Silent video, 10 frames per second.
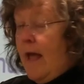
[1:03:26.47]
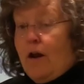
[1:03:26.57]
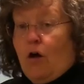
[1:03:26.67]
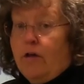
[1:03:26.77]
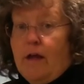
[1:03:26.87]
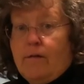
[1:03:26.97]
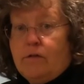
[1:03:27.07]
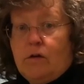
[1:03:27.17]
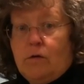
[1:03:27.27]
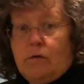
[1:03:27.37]
And all you
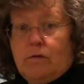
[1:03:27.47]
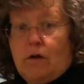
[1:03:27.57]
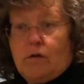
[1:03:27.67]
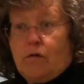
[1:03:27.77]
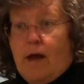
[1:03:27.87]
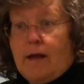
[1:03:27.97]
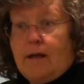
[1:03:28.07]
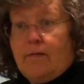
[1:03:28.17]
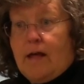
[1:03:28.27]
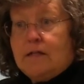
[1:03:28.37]
have to do is start
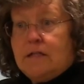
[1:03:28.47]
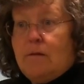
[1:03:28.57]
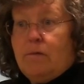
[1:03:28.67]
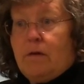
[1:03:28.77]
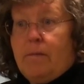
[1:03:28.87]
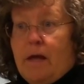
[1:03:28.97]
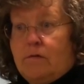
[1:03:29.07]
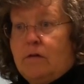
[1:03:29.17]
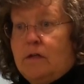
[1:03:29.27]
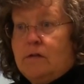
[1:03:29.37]
tracking that team's
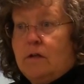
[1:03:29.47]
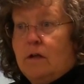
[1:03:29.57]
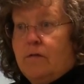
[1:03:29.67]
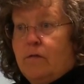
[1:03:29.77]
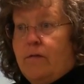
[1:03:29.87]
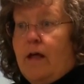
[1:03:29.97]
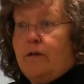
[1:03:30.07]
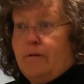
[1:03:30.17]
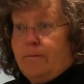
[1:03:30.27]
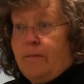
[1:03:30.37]
capacity to deliver
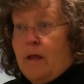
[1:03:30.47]
value